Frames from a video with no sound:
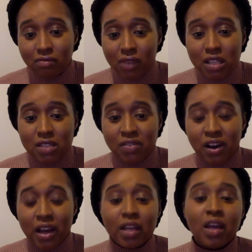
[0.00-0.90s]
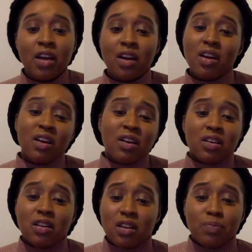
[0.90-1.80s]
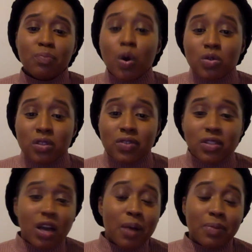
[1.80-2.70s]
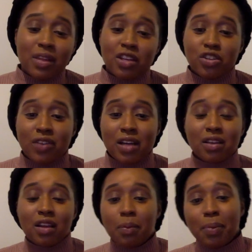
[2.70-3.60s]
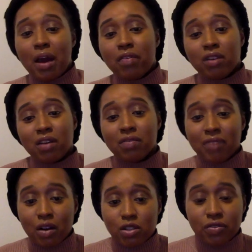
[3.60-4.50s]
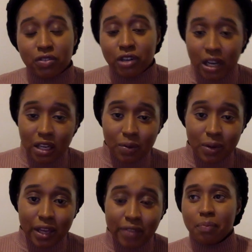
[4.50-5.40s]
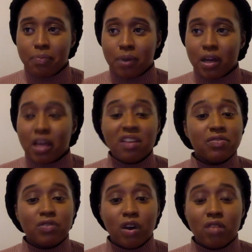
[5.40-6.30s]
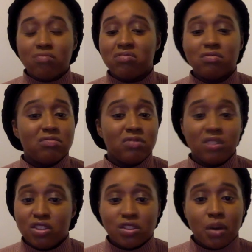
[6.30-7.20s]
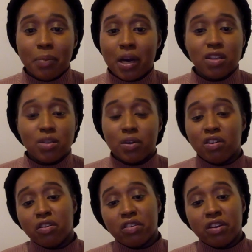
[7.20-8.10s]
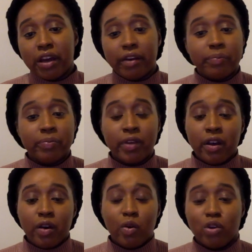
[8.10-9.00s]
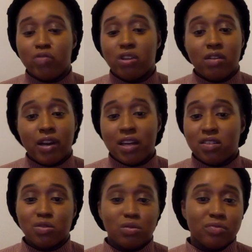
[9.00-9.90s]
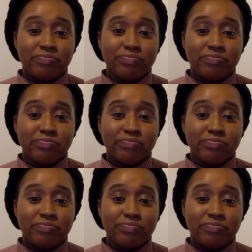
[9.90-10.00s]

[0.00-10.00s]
it's fine. Most of the time, things you're asking, the parent can vouch for it anyway. But if not, you just come back and do it on another day, or you rearrange, or